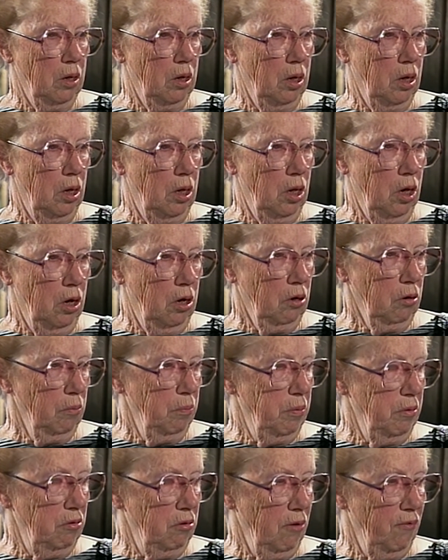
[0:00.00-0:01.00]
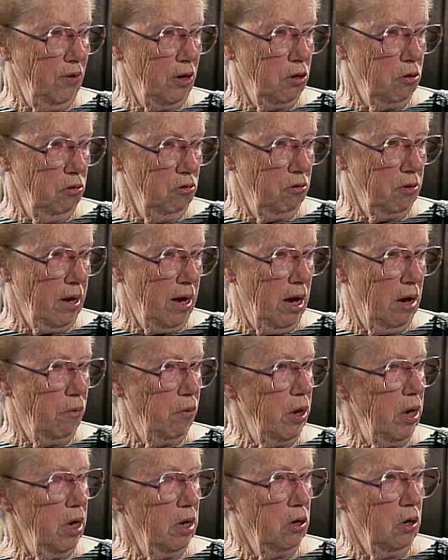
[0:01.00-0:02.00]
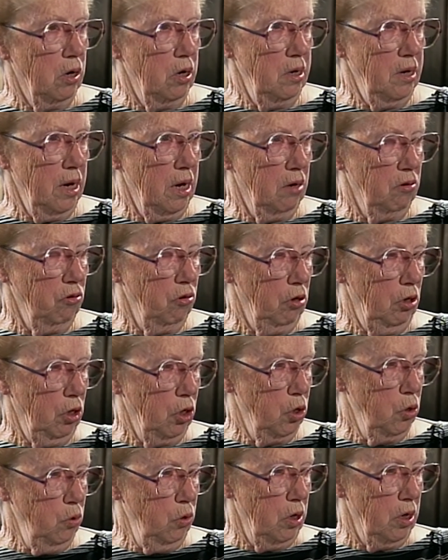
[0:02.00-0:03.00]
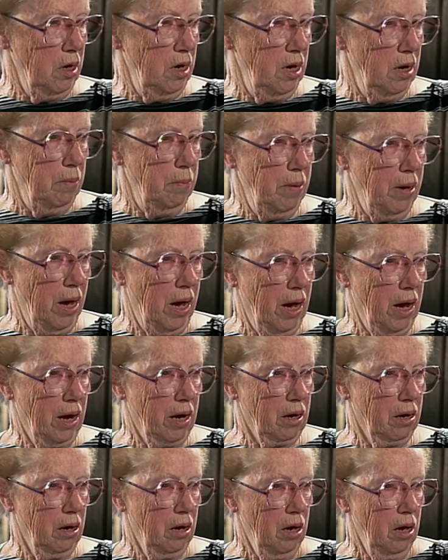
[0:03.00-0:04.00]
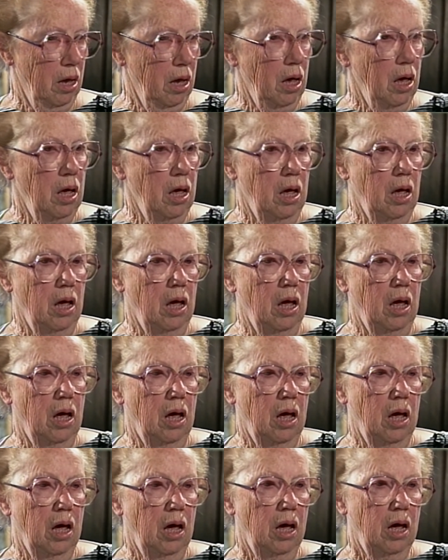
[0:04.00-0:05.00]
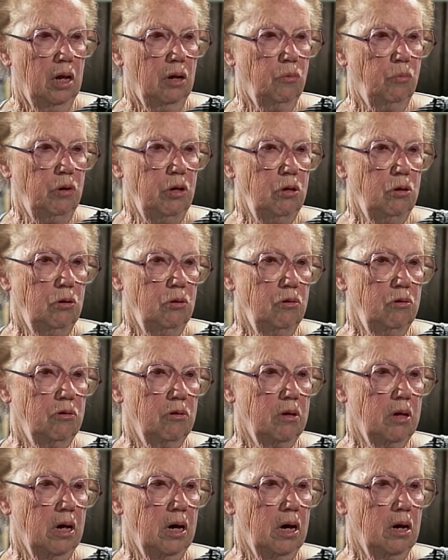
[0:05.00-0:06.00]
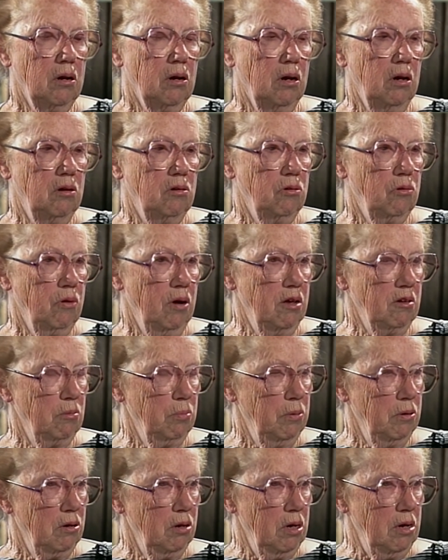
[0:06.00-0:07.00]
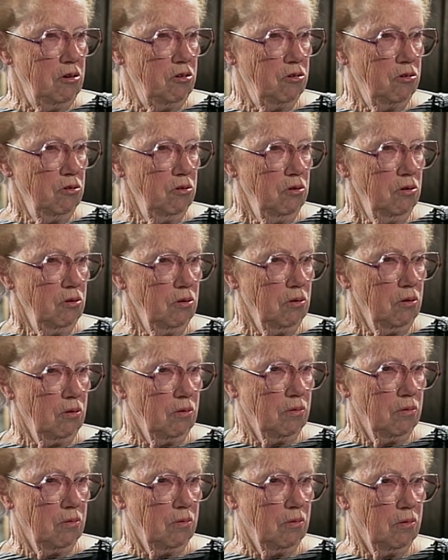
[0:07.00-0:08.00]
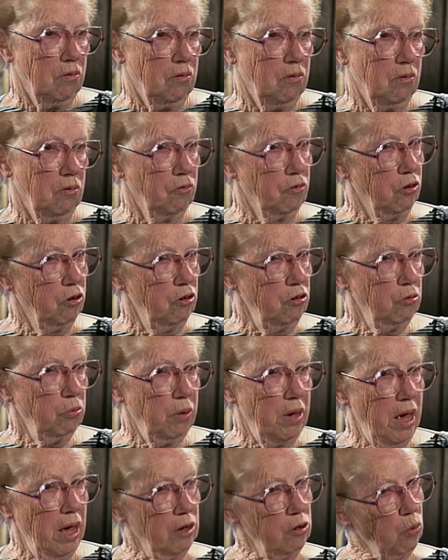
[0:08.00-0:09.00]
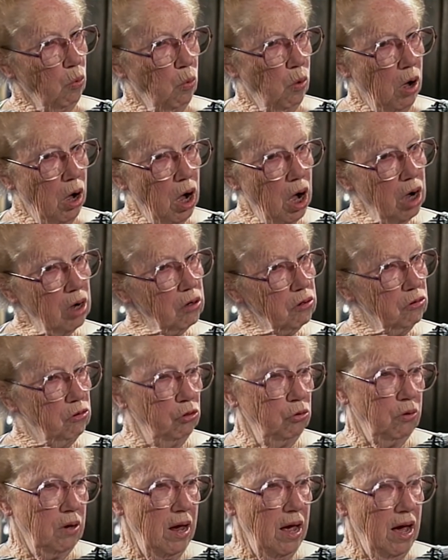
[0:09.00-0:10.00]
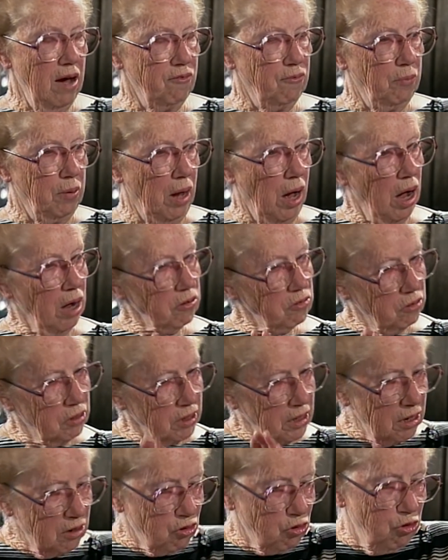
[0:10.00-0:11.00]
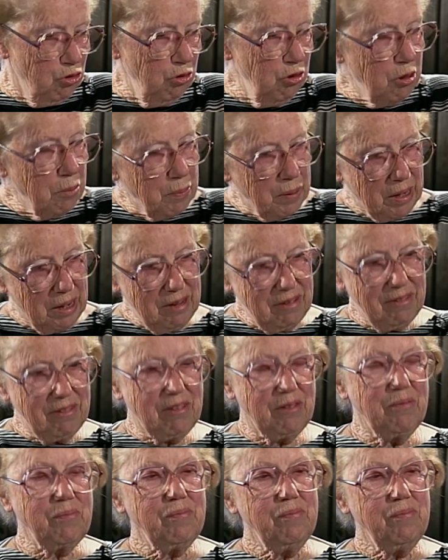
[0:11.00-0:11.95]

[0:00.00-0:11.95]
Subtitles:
along Pacific Coast Highway and on down to Laguna and back. And we used that as transportation. Of course, we had to walk 2.5 blocks to get to the bus.